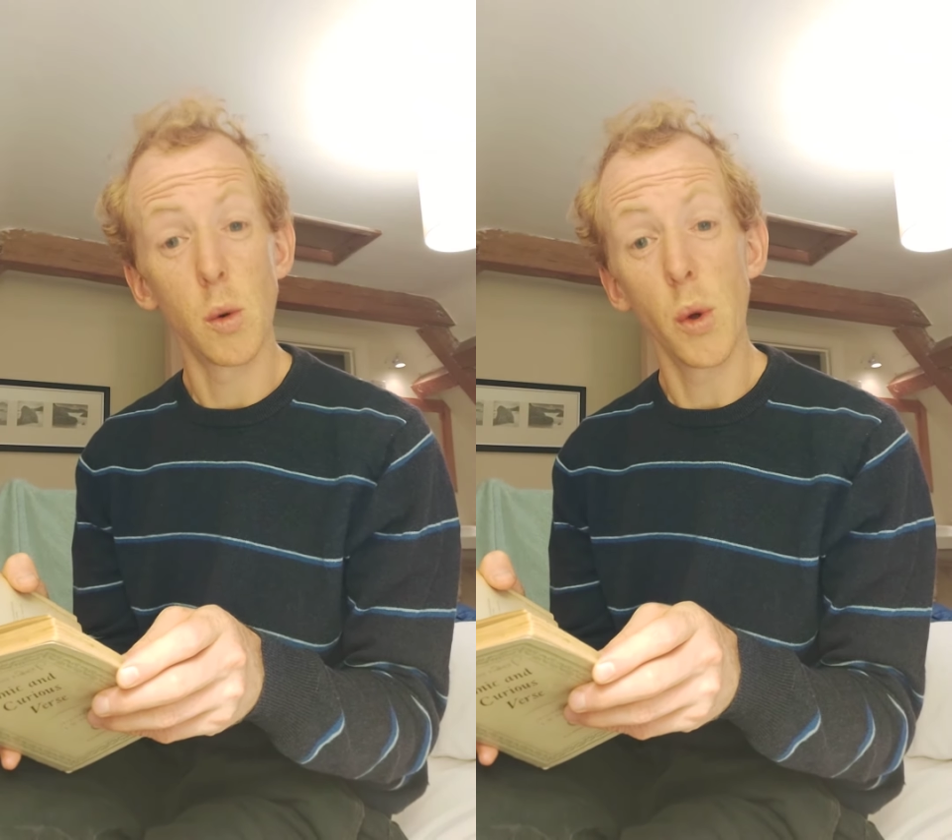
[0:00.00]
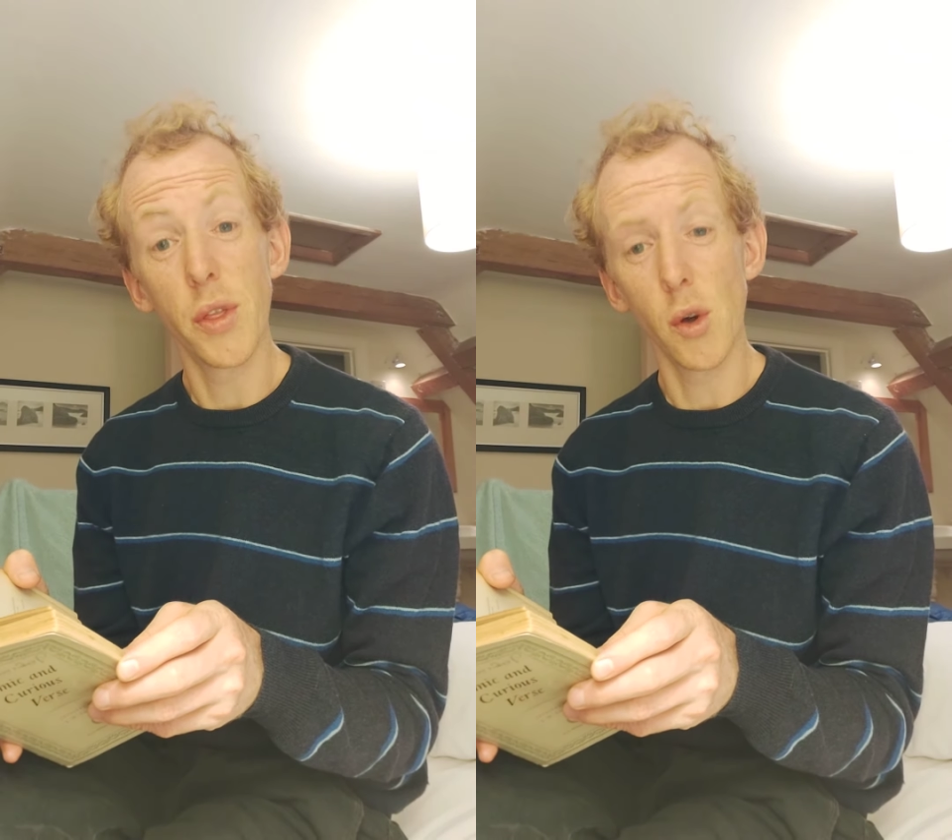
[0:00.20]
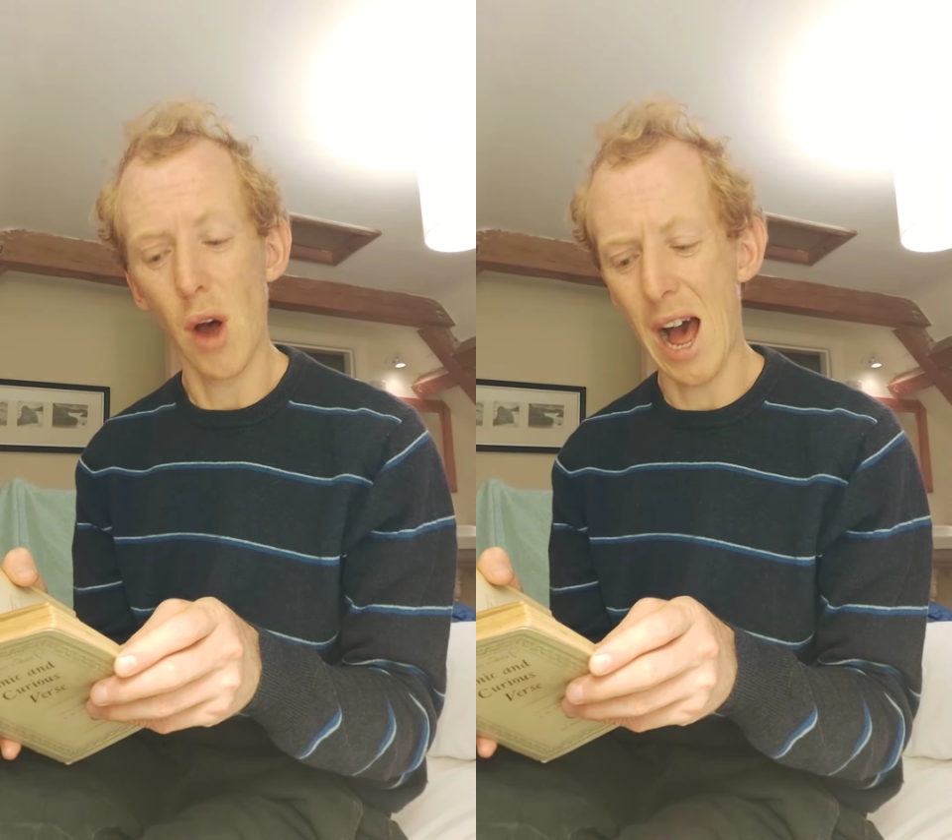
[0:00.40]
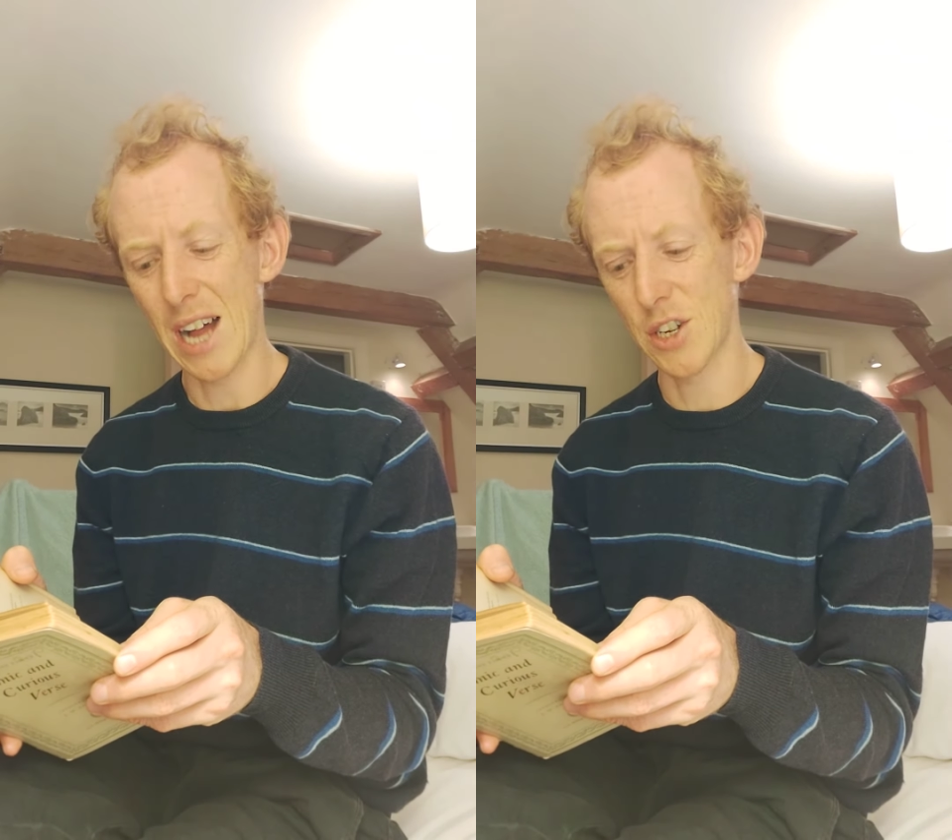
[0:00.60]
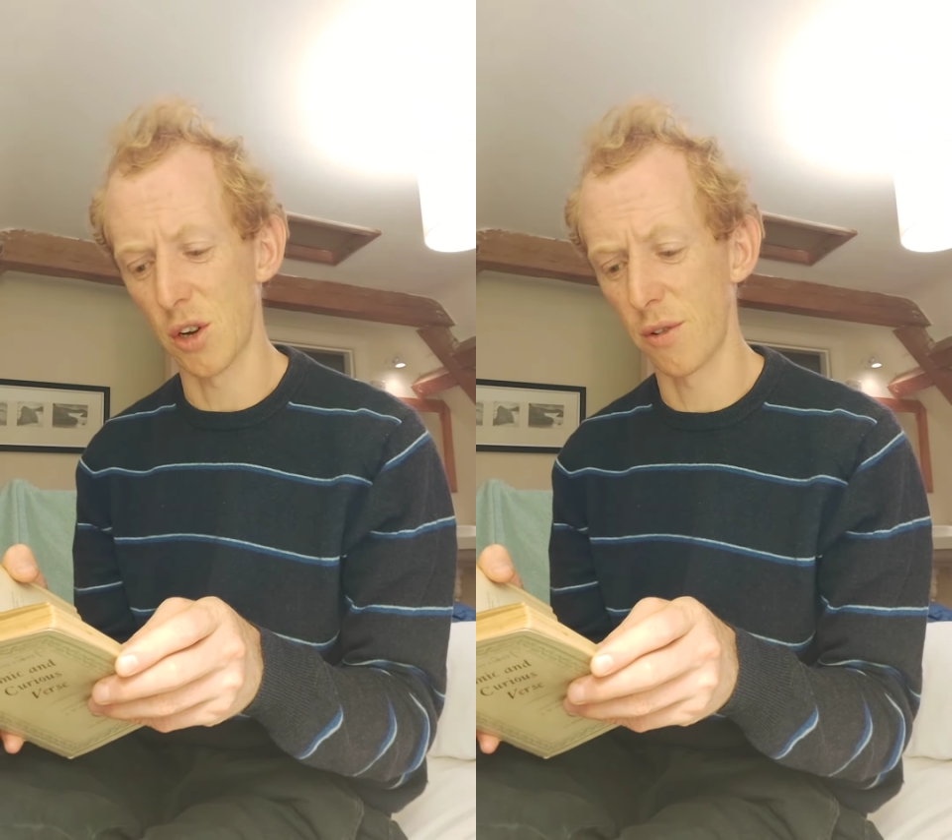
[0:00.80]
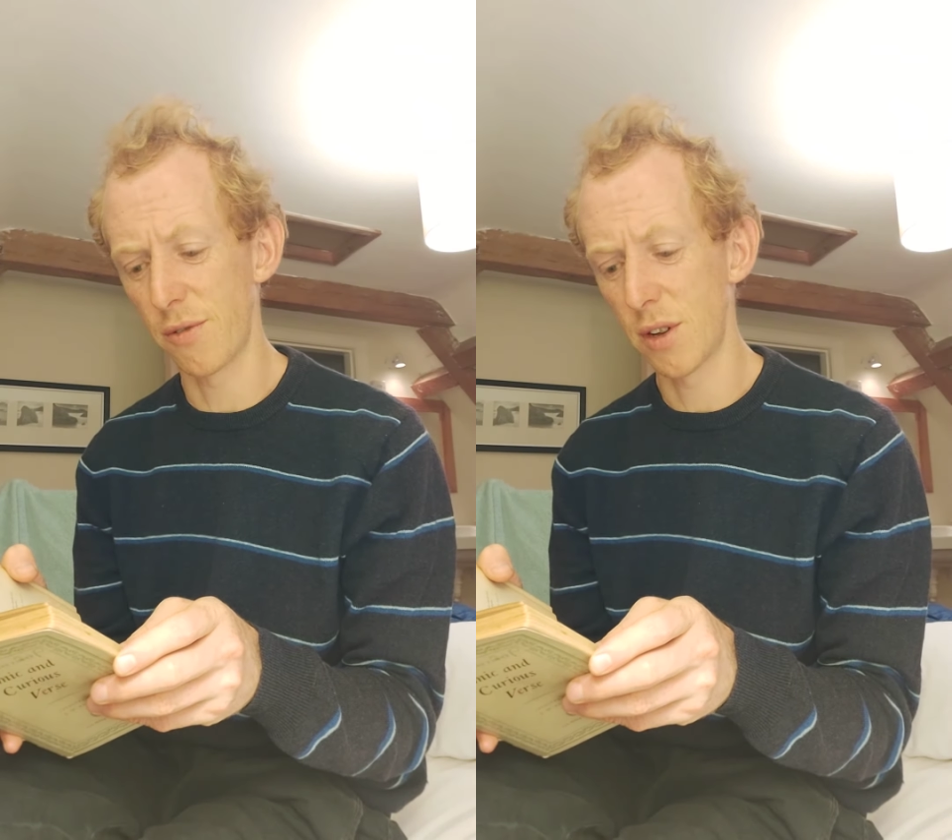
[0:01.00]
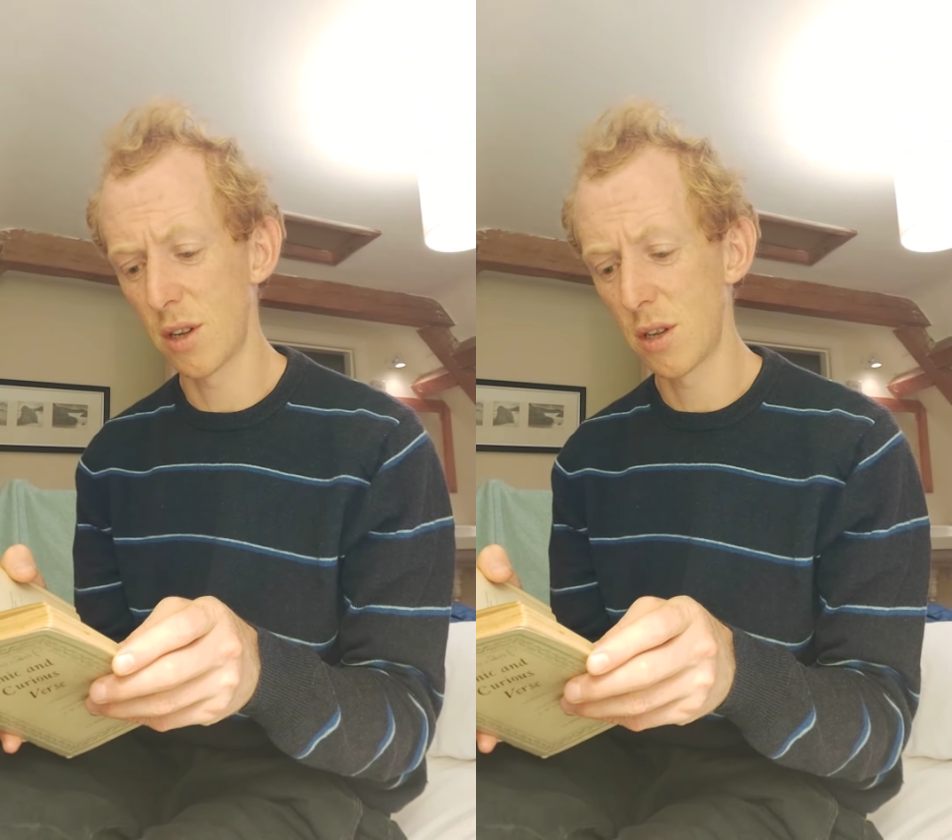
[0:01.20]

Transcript: with your hat off.